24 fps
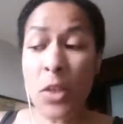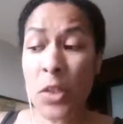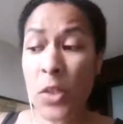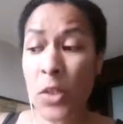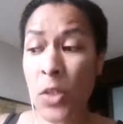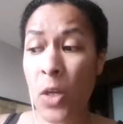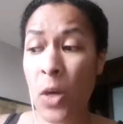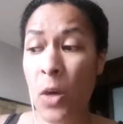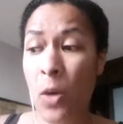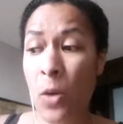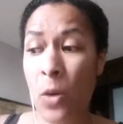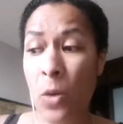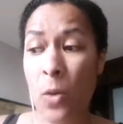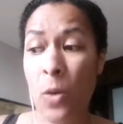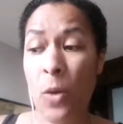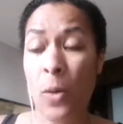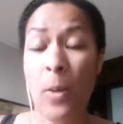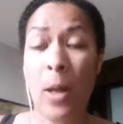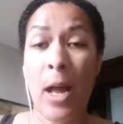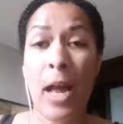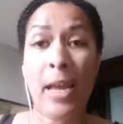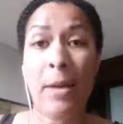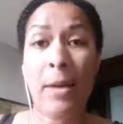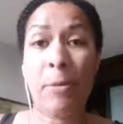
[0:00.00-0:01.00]

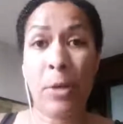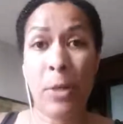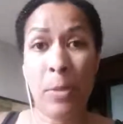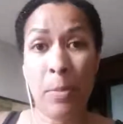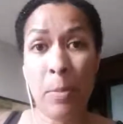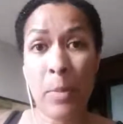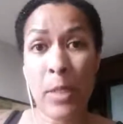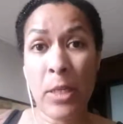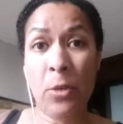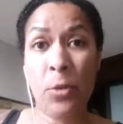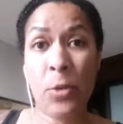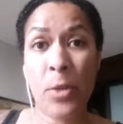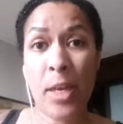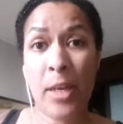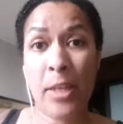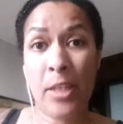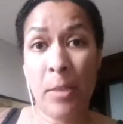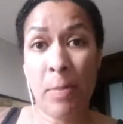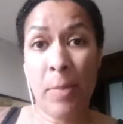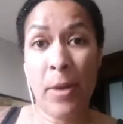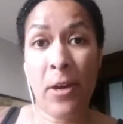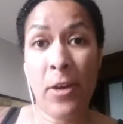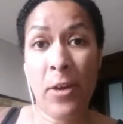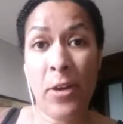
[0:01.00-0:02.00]
So I would use that as
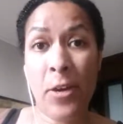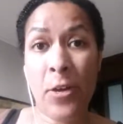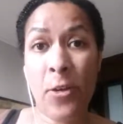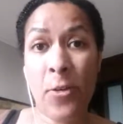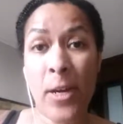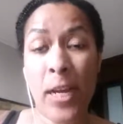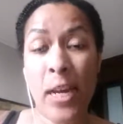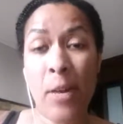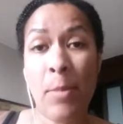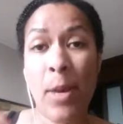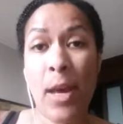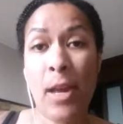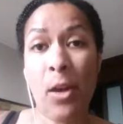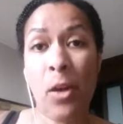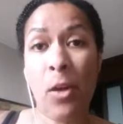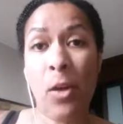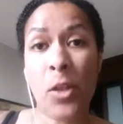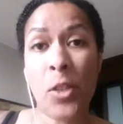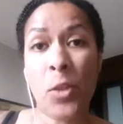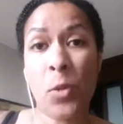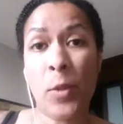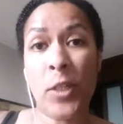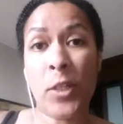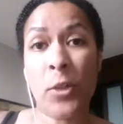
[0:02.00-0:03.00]
a barrier cream, and
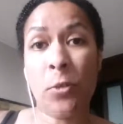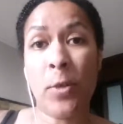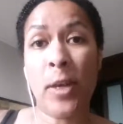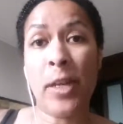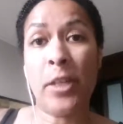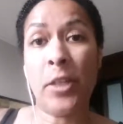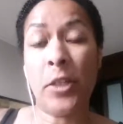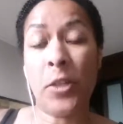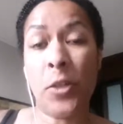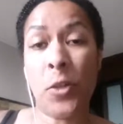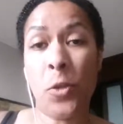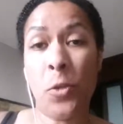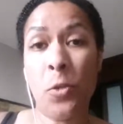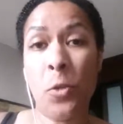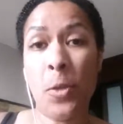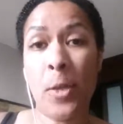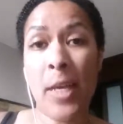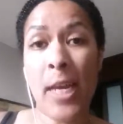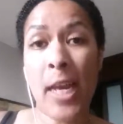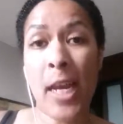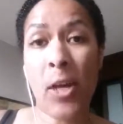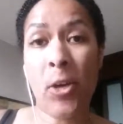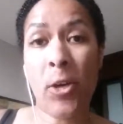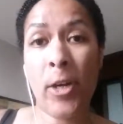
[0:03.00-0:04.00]
also it's great to soothe
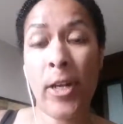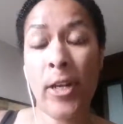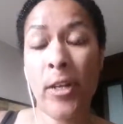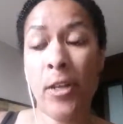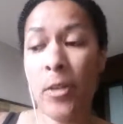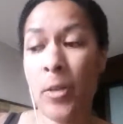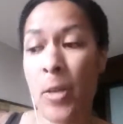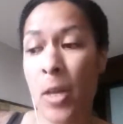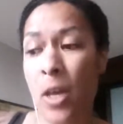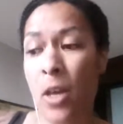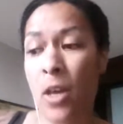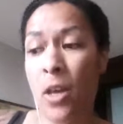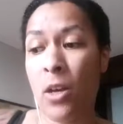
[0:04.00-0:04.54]
the area.